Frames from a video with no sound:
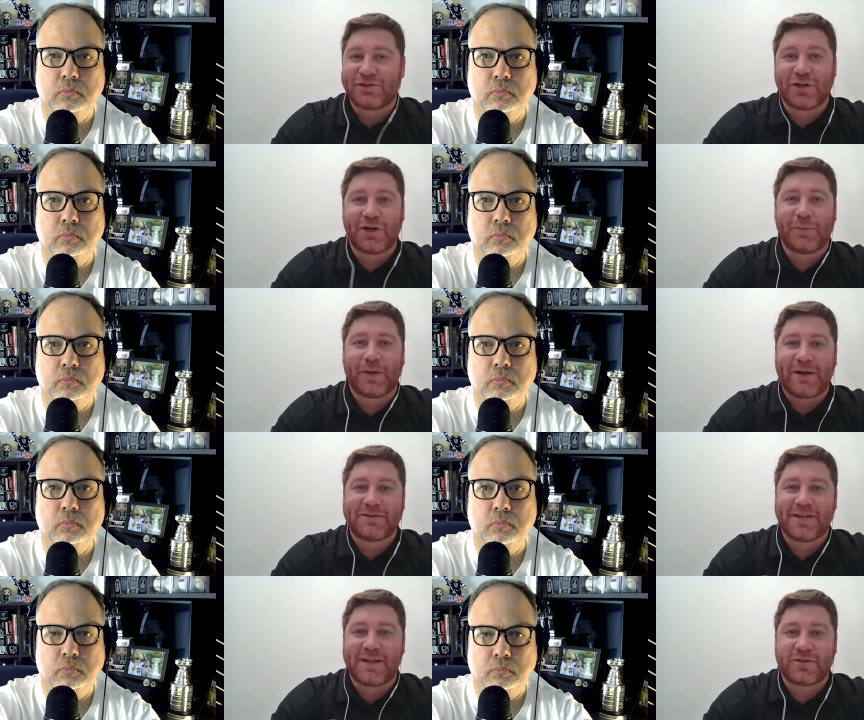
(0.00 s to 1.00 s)
Speaker 1: sure, but I
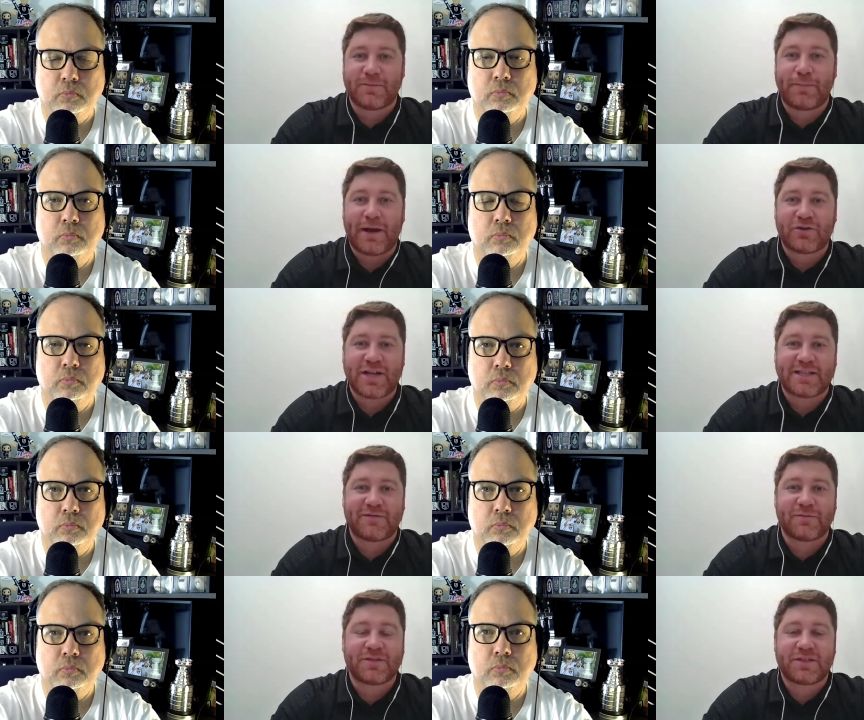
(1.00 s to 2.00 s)
would say there's a better chance
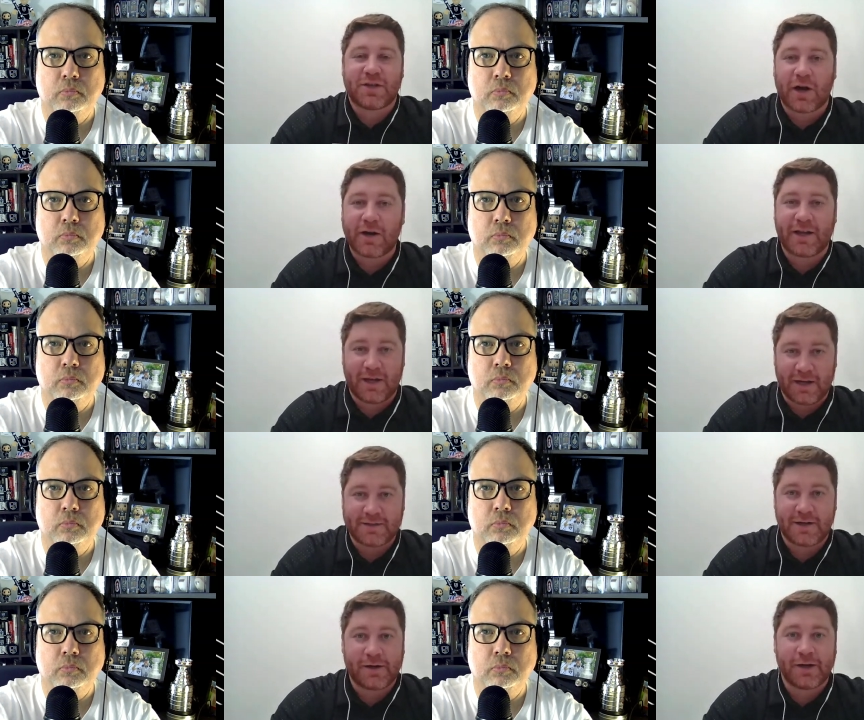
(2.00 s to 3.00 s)
of him starting in
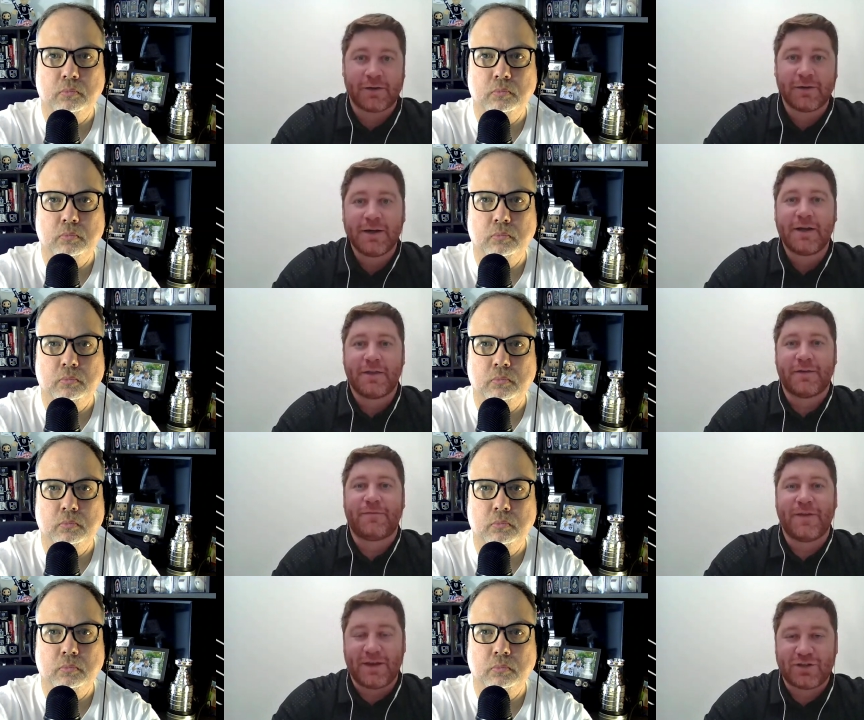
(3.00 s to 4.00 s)
Ontario than
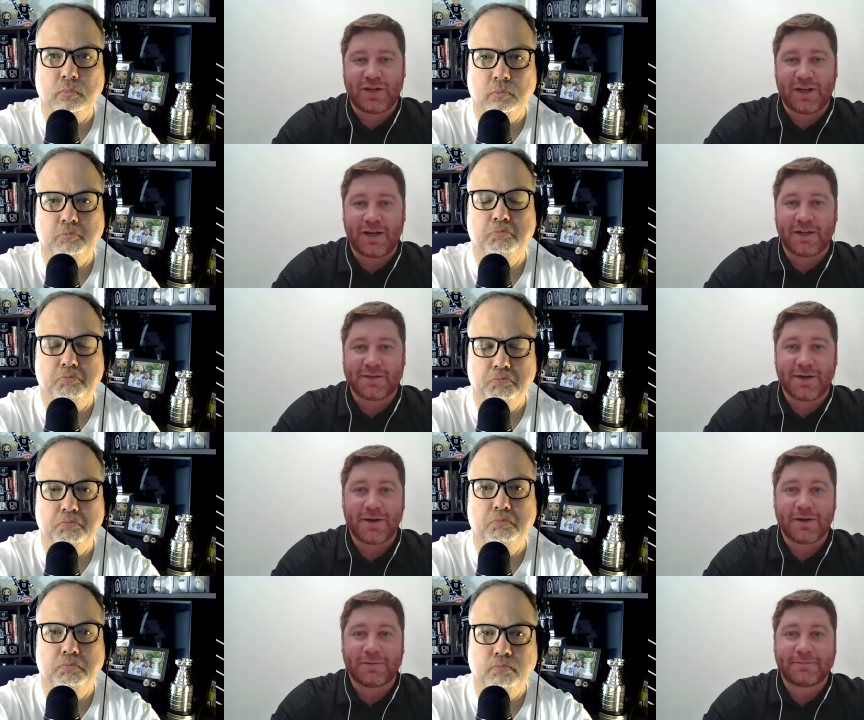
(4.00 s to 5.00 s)
finishing in Ontario.
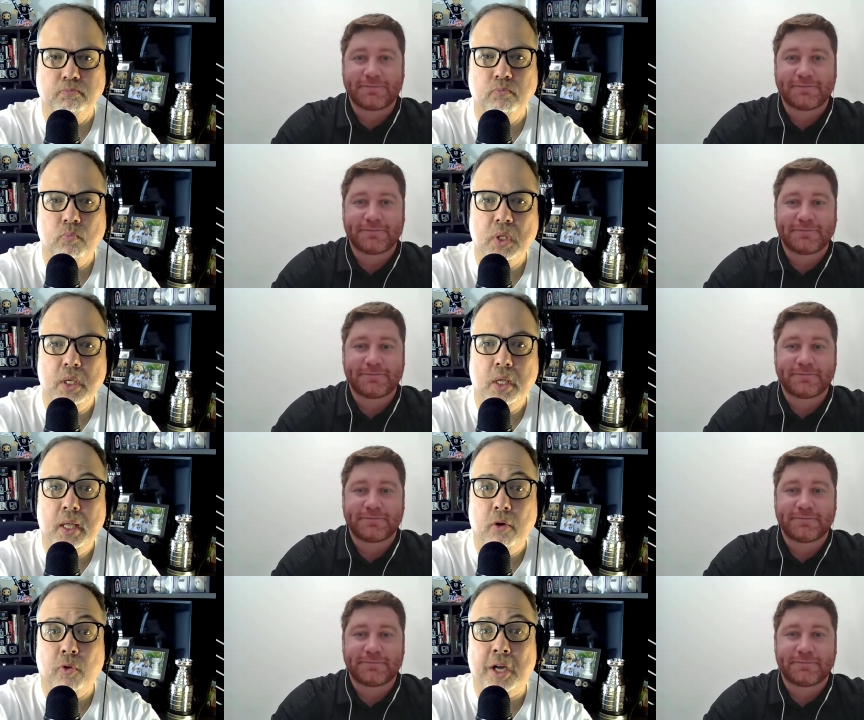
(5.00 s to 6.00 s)

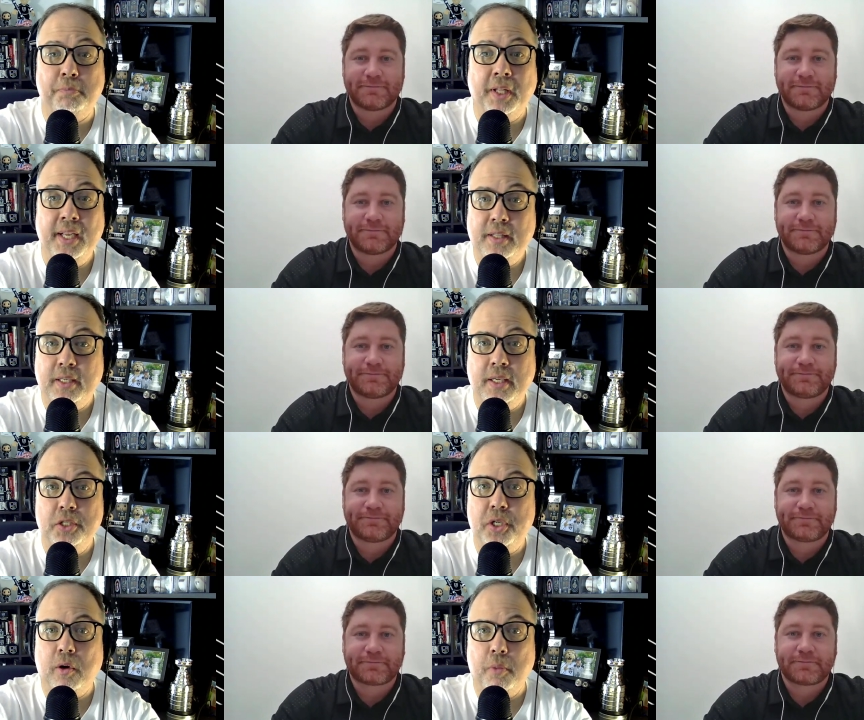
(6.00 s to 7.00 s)
Speaker 2: Rob Blake, the Kings
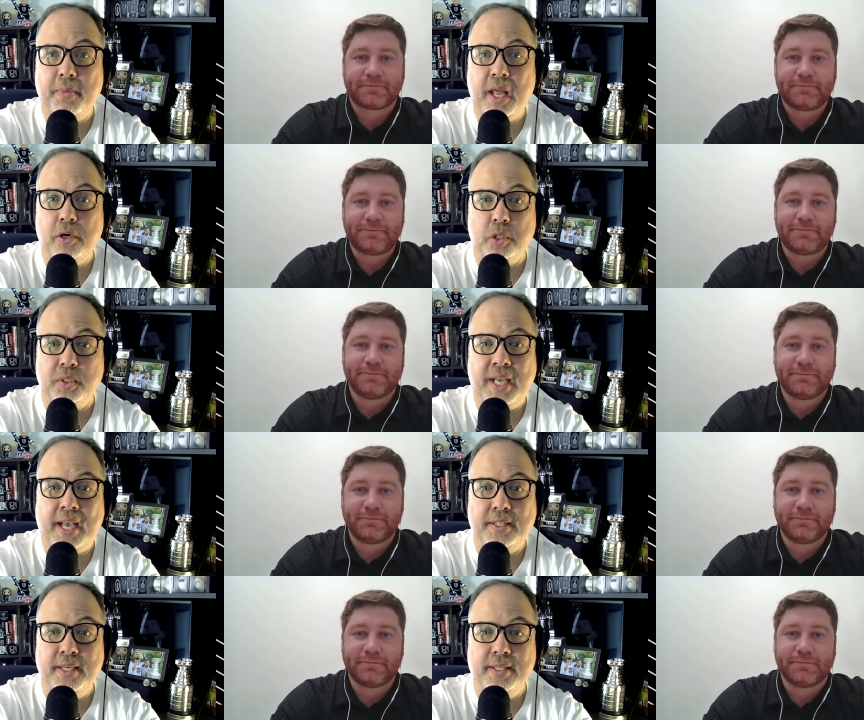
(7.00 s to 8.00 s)
general manager, was
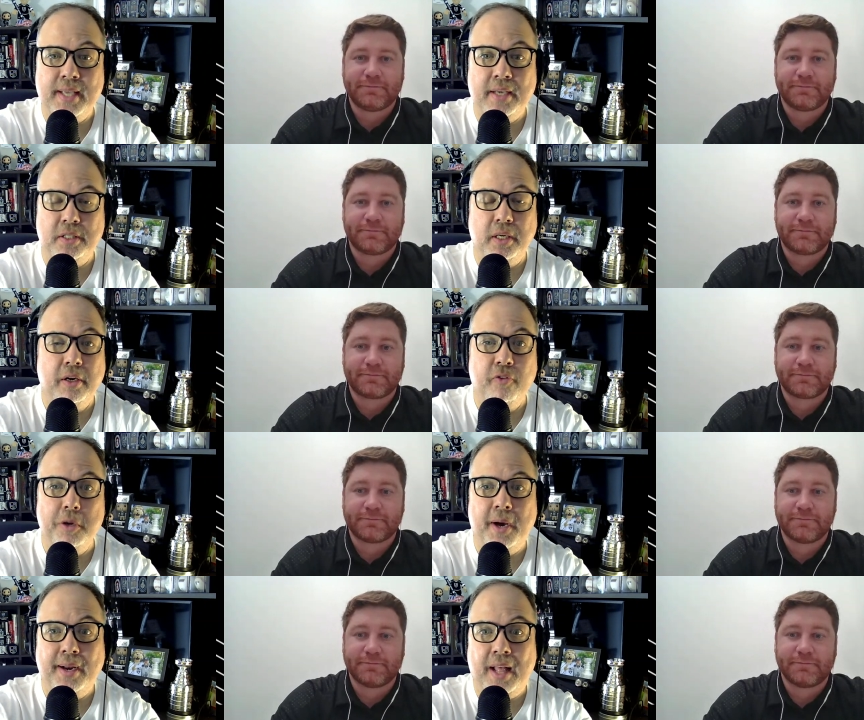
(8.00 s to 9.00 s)
asked in his exit interview
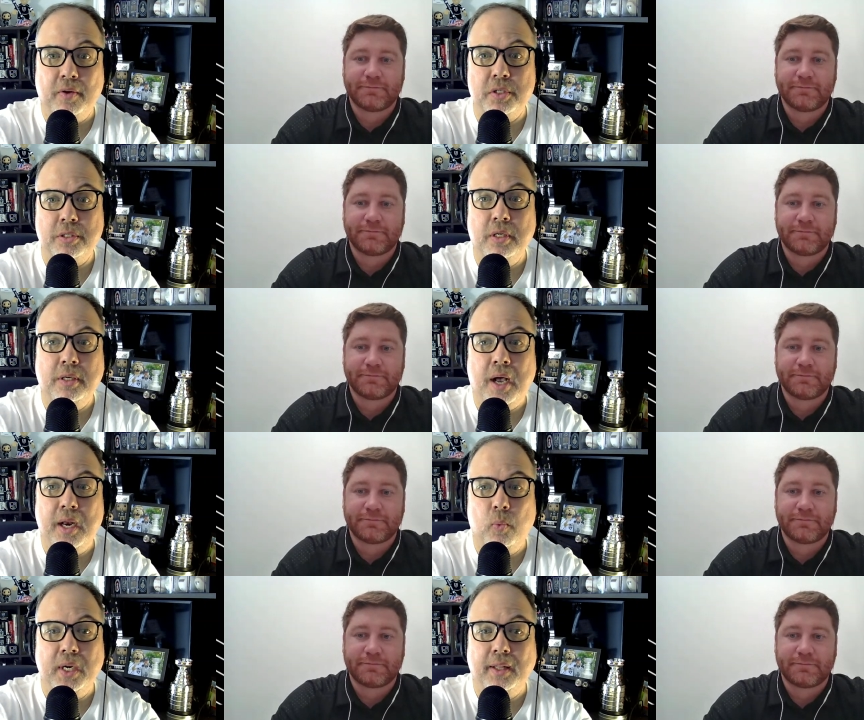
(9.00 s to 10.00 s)
about Alex Turcotte
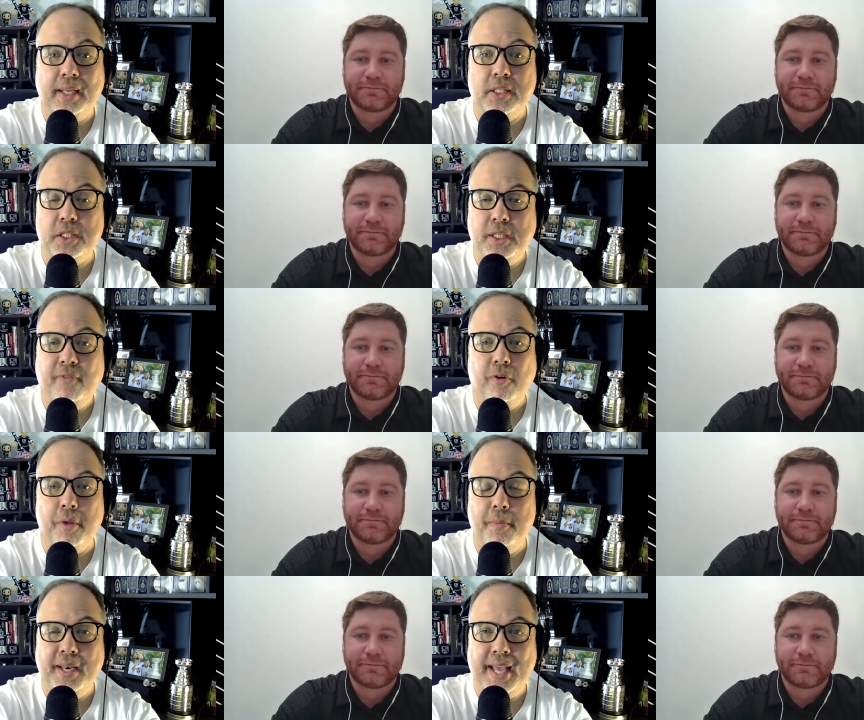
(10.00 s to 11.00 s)
and what he'd like to see from
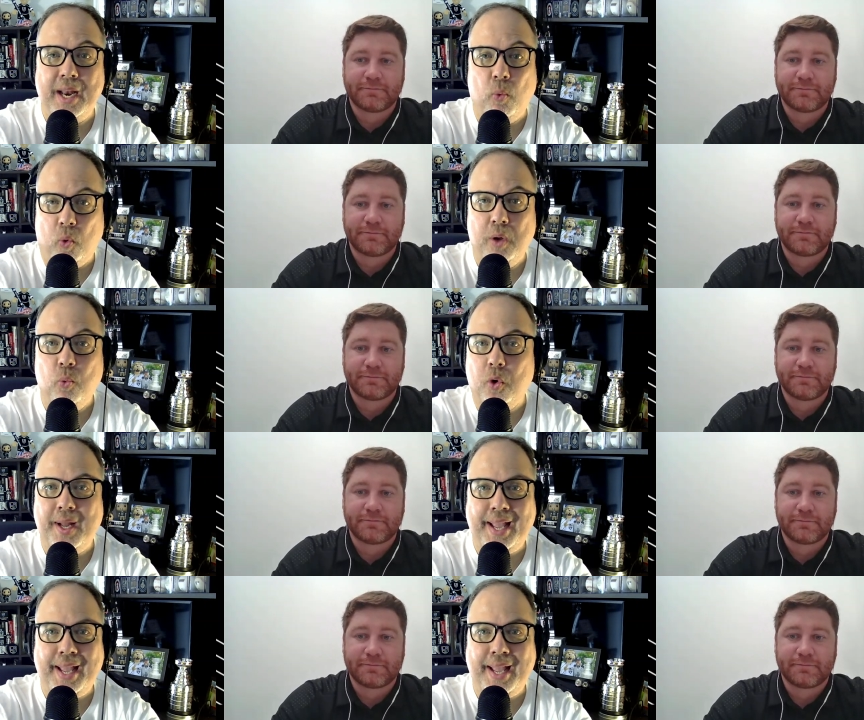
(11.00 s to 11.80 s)
him, and he had a one word